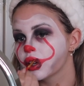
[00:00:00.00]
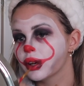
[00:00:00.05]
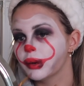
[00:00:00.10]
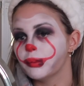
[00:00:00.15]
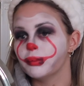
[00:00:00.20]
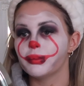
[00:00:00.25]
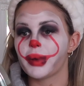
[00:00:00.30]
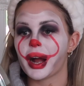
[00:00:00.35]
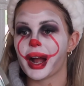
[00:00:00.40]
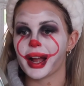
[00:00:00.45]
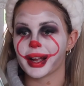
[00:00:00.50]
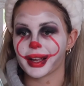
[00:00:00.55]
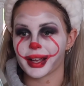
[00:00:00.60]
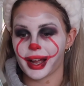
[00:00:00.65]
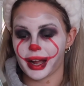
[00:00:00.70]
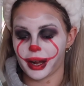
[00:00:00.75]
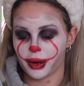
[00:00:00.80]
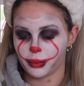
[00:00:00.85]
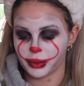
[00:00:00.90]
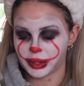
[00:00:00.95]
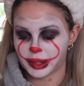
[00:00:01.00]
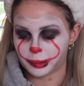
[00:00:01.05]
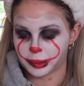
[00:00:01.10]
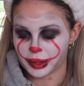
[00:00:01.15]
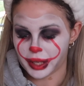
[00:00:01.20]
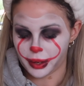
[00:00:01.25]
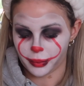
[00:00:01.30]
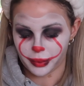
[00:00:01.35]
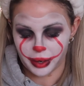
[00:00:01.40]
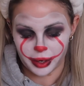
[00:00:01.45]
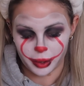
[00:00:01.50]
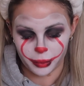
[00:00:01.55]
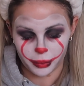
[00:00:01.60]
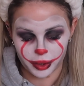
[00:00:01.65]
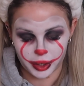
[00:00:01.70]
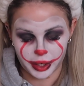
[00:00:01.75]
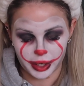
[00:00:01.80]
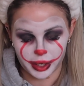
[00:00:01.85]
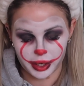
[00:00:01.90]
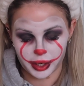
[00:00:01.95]
mark out with the black where I
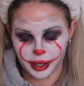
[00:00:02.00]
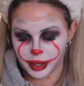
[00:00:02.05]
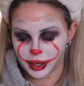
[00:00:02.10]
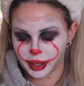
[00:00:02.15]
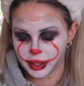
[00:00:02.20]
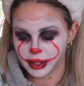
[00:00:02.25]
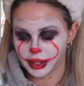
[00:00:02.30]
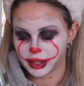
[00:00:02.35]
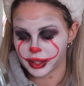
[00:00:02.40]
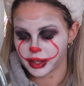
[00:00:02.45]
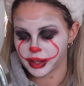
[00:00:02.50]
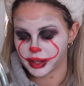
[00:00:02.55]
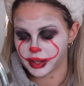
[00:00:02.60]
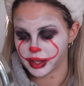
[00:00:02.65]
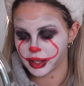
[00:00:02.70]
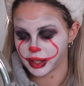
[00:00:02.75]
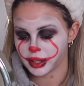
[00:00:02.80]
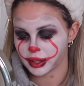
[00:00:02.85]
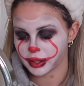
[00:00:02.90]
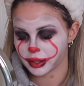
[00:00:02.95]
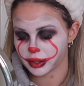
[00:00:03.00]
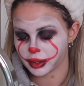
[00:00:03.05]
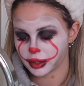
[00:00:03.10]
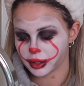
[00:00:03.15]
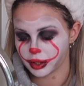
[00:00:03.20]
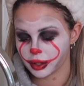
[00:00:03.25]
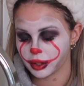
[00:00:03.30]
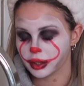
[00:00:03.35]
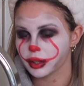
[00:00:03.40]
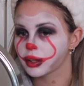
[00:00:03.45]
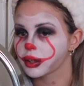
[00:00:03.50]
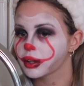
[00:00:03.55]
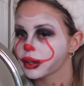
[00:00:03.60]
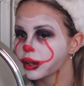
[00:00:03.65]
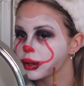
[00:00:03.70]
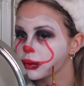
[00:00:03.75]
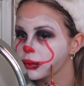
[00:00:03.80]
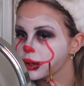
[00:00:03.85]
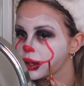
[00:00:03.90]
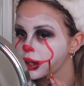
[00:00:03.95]
want it, and then I think
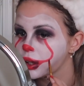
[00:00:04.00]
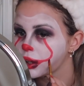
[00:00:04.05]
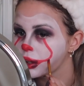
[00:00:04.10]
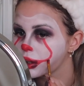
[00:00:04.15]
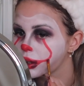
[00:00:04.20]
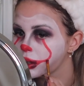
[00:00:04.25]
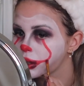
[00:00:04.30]
I want it